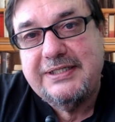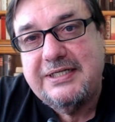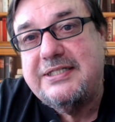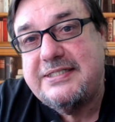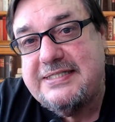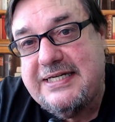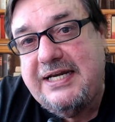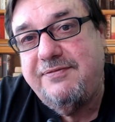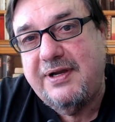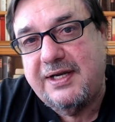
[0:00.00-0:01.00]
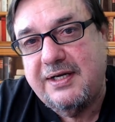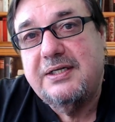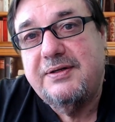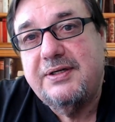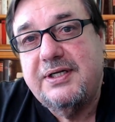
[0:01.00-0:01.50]
deceiving
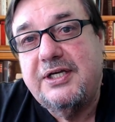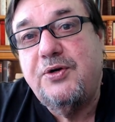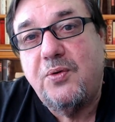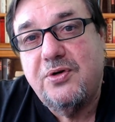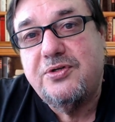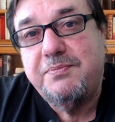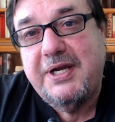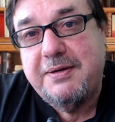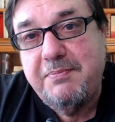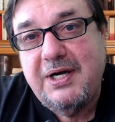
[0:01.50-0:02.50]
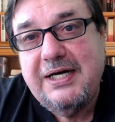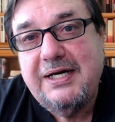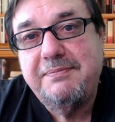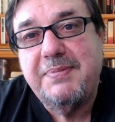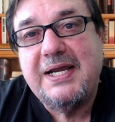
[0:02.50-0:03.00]
in order to make
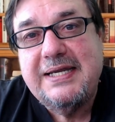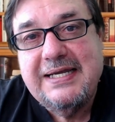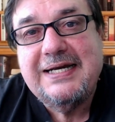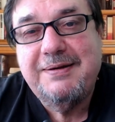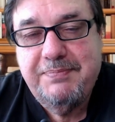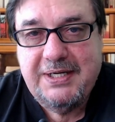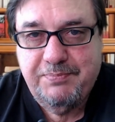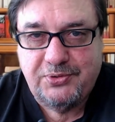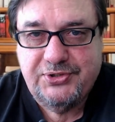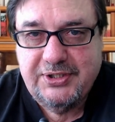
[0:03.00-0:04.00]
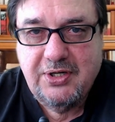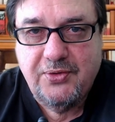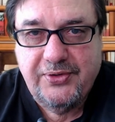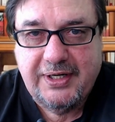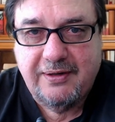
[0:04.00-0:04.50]
money by getting people to go
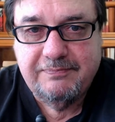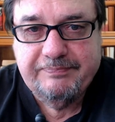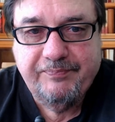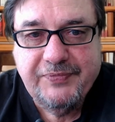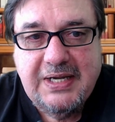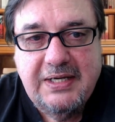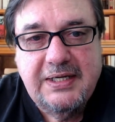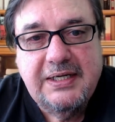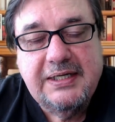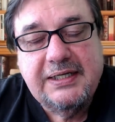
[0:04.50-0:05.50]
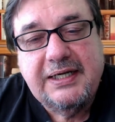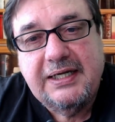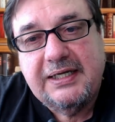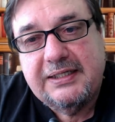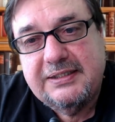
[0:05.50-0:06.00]
there.
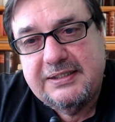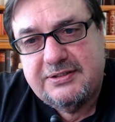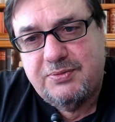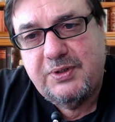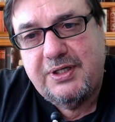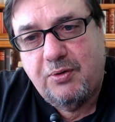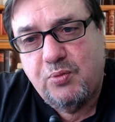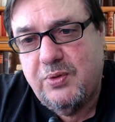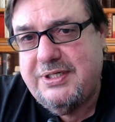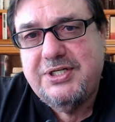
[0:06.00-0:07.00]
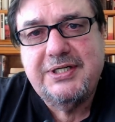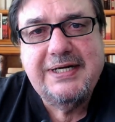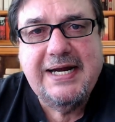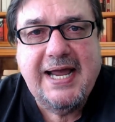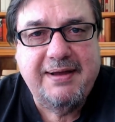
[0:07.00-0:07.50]
And it's what originally
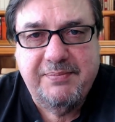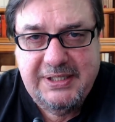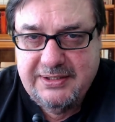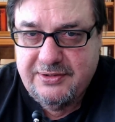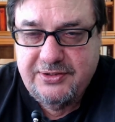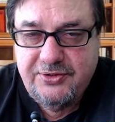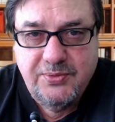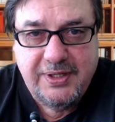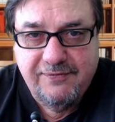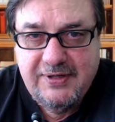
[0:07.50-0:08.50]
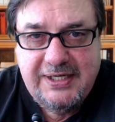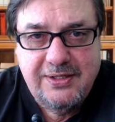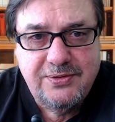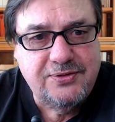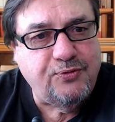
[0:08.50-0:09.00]
got me into doing
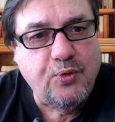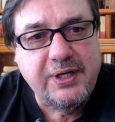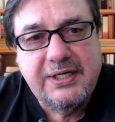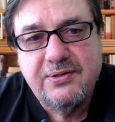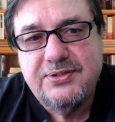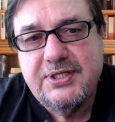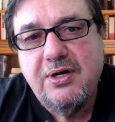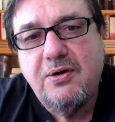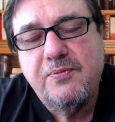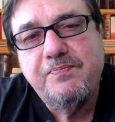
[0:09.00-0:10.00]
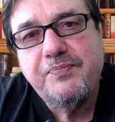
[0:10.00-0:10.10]
videos 4 years ago.